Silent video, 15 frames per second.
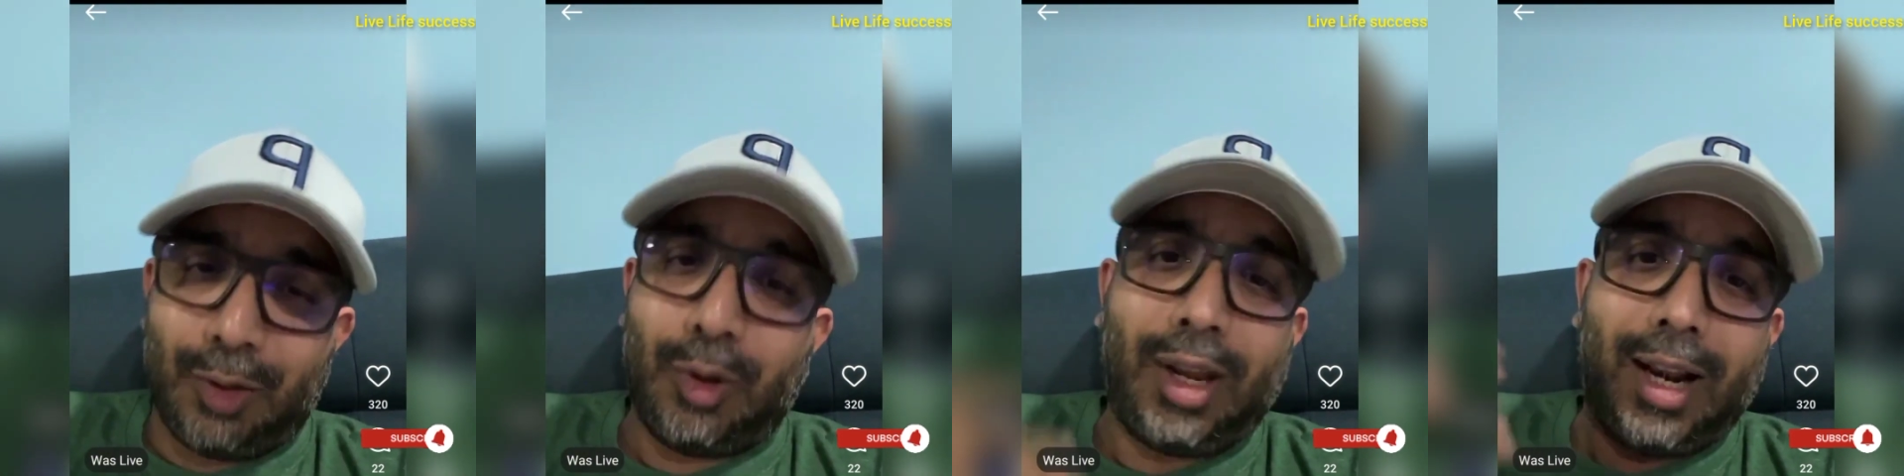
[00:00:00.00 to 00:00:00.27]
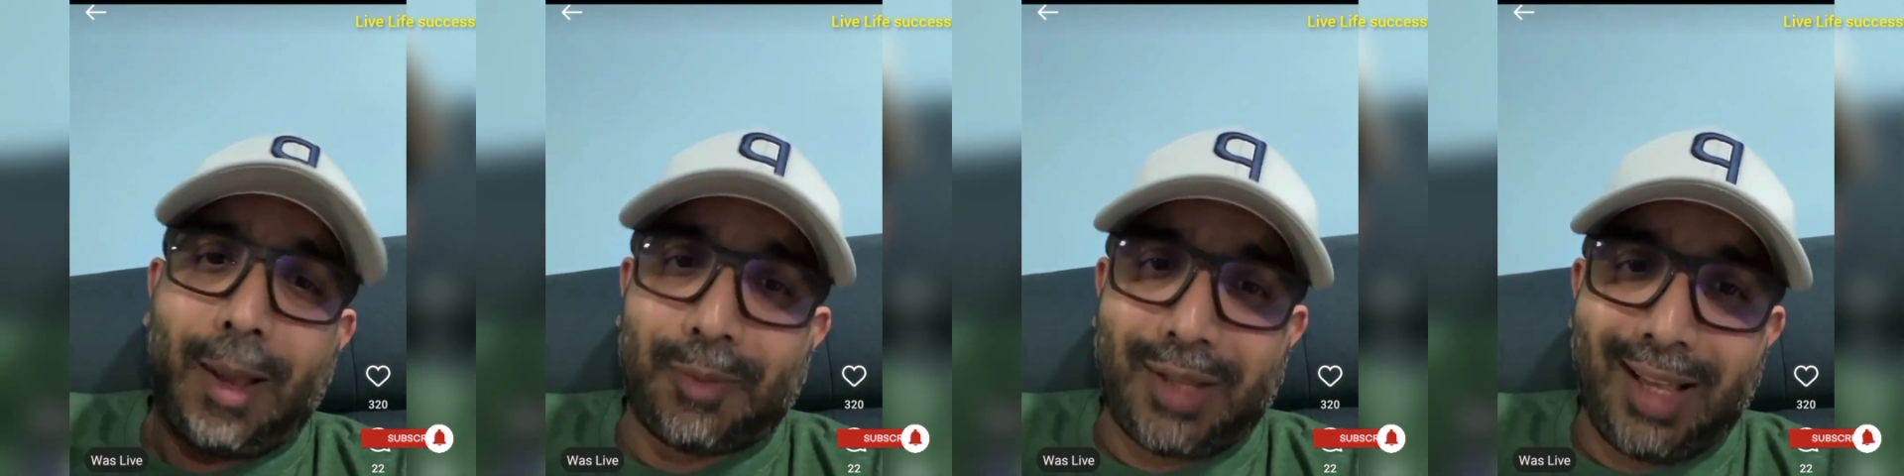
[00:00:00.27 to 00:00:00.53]
you
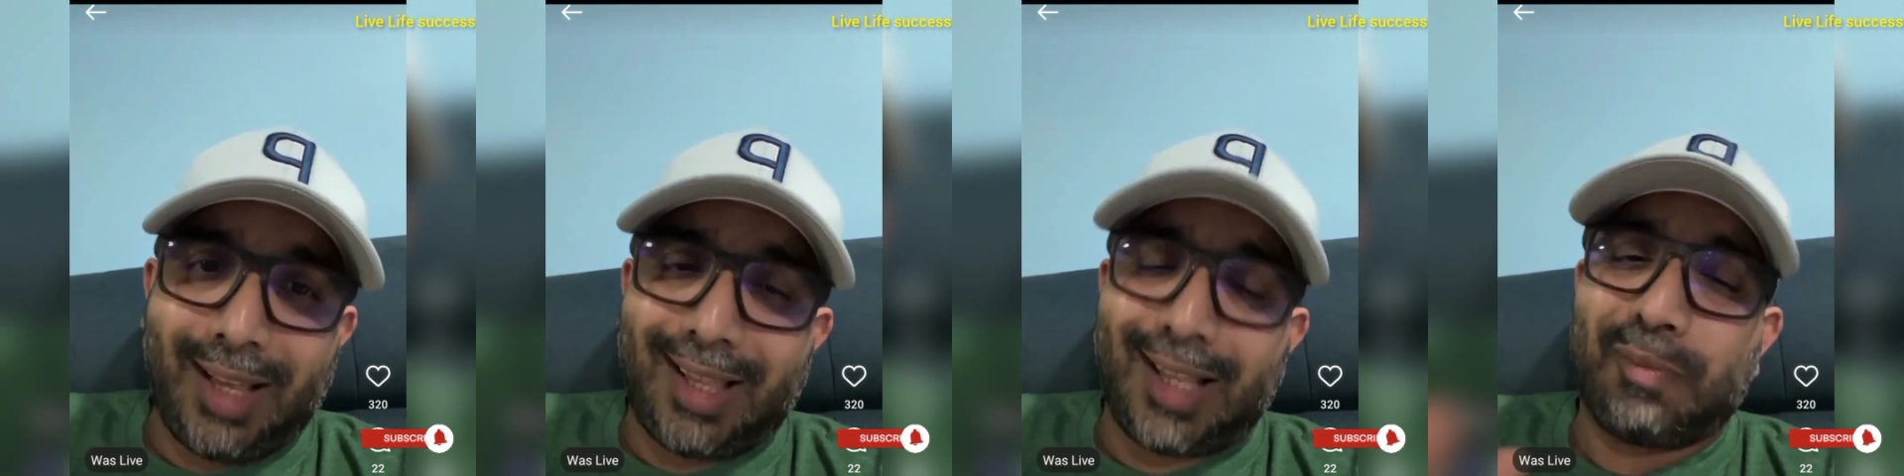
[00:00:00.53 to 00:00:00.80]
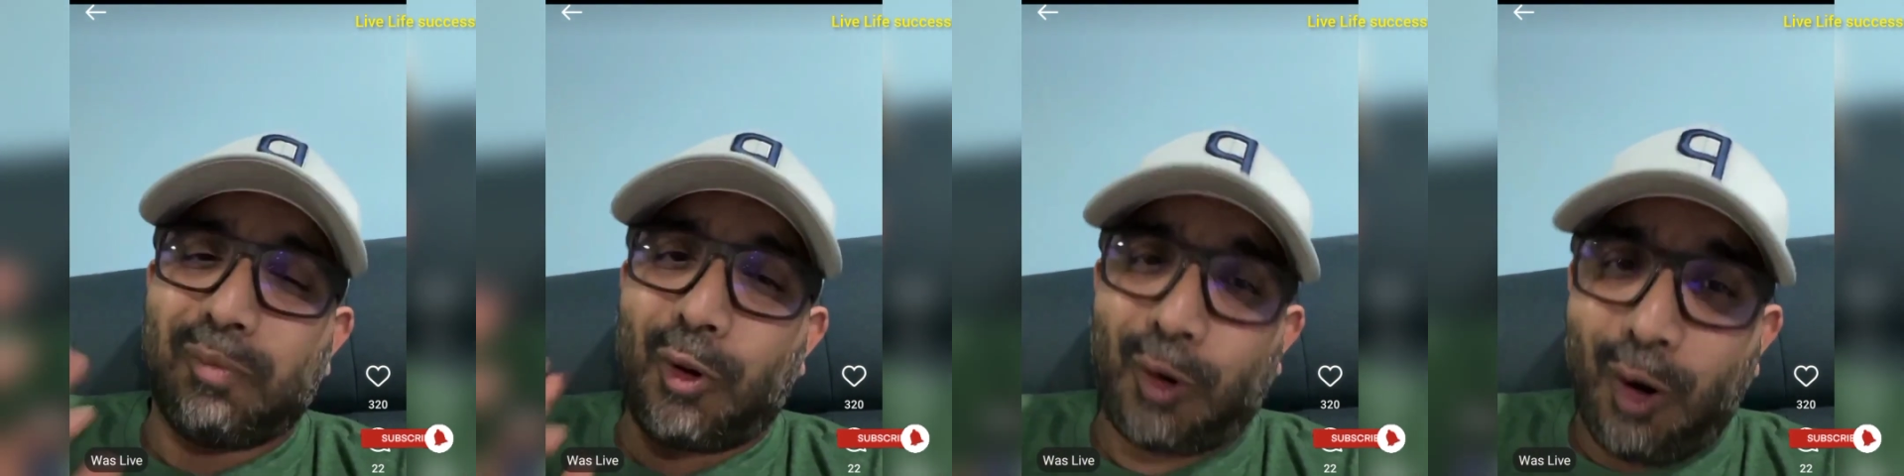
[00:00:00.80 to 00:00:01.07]
get upset,
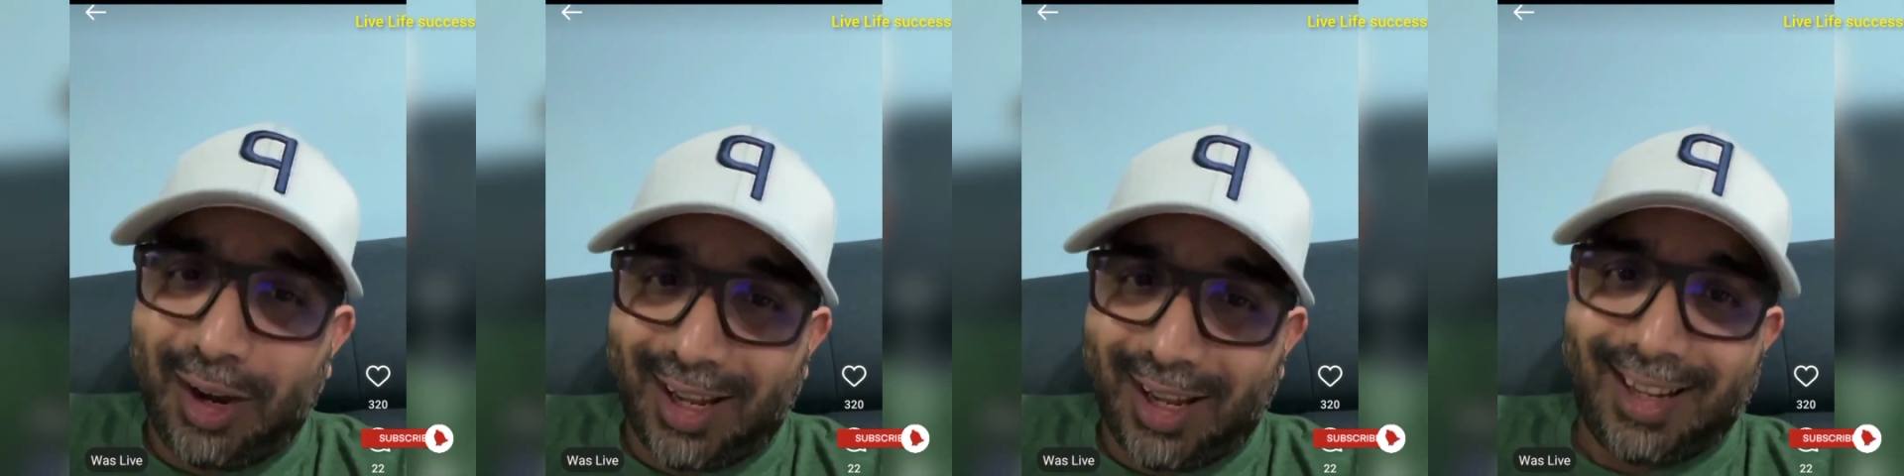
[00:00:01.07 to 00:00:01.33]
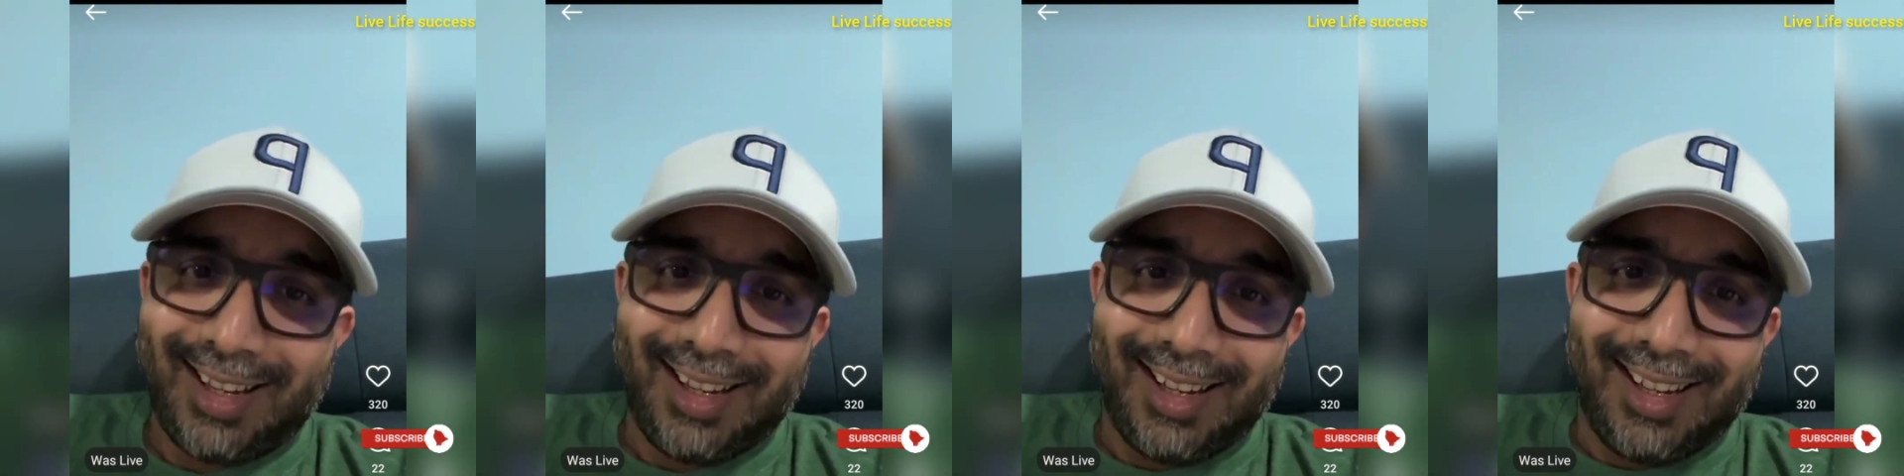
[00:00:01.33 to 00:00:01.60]
that's
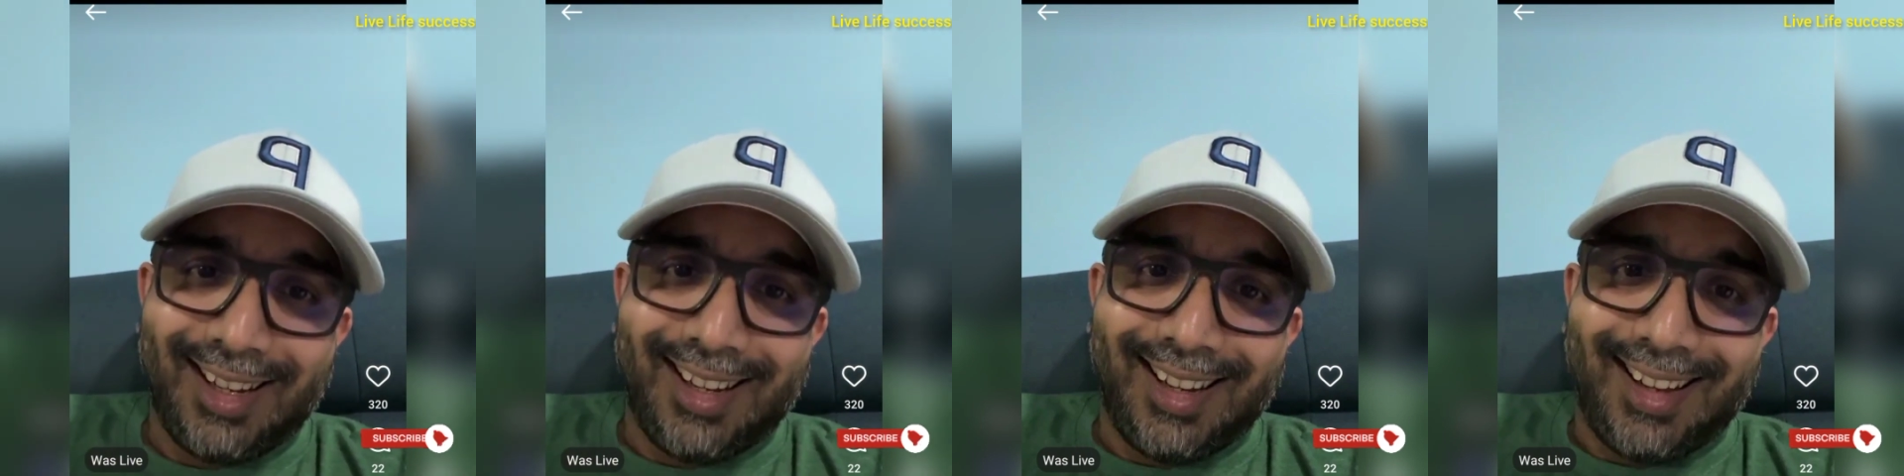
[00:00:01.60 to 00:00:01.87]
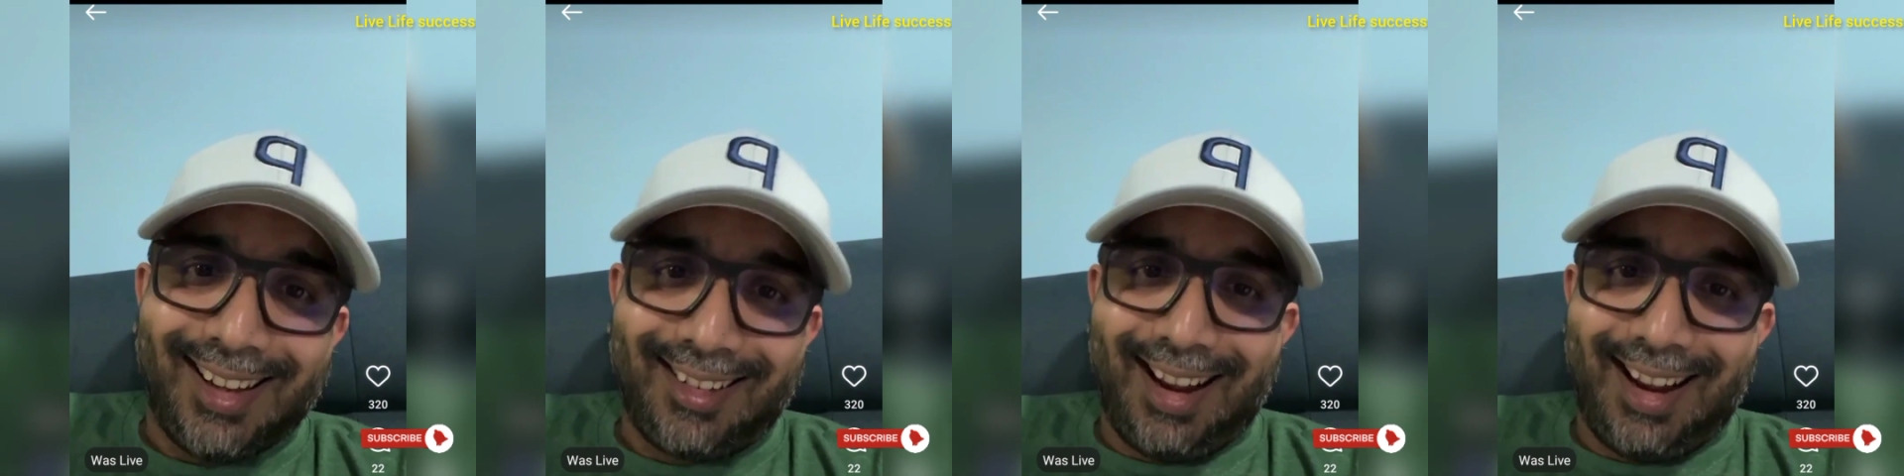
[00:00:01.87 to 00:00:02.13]
moronic.
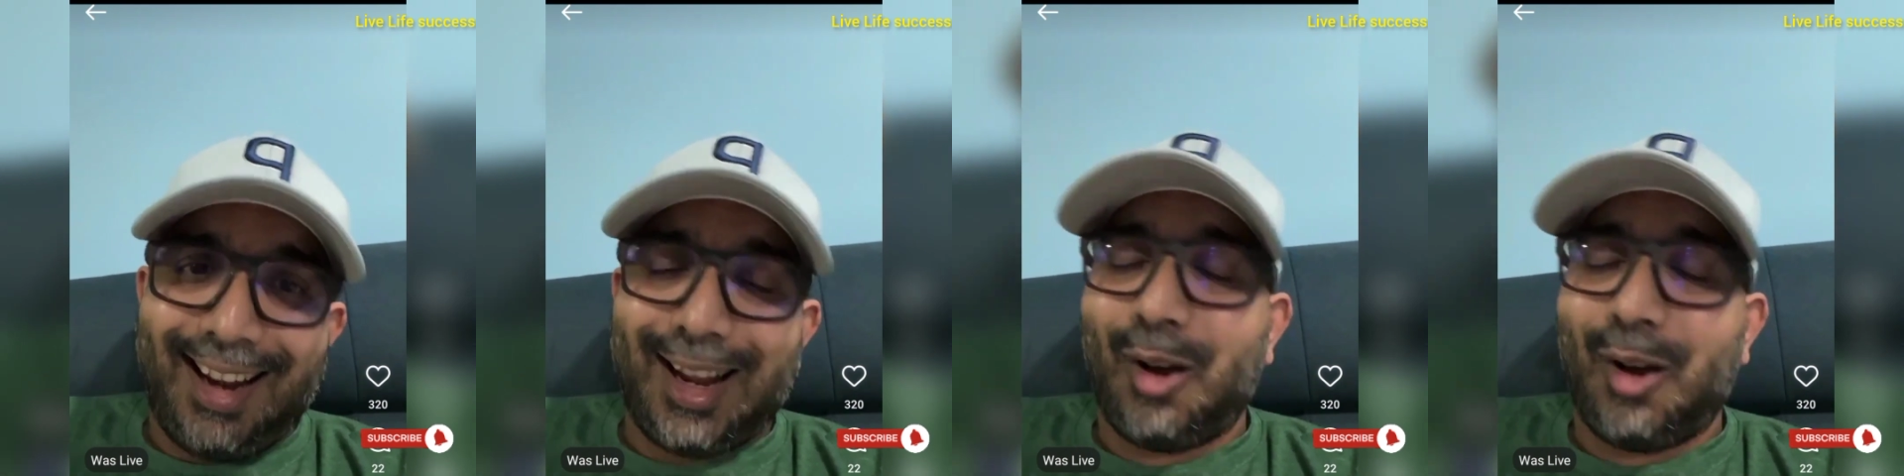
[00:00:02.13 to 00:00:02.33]
All right?